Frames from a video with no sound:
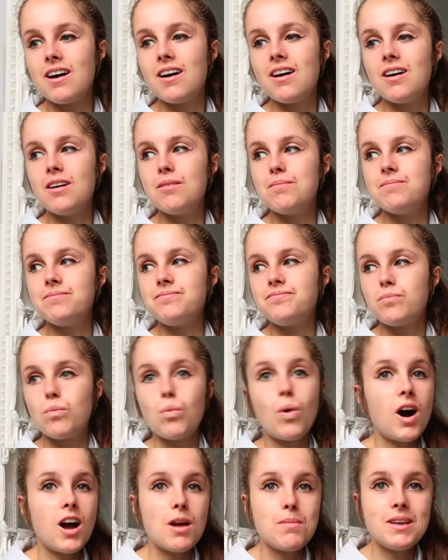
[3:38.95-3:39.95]

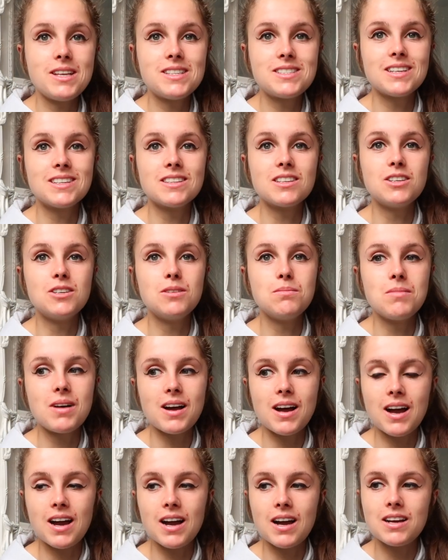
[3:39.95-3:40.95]
why I'm eating them,
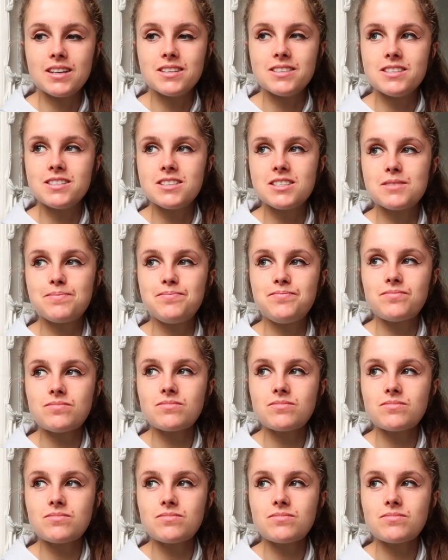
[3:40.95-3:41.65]
and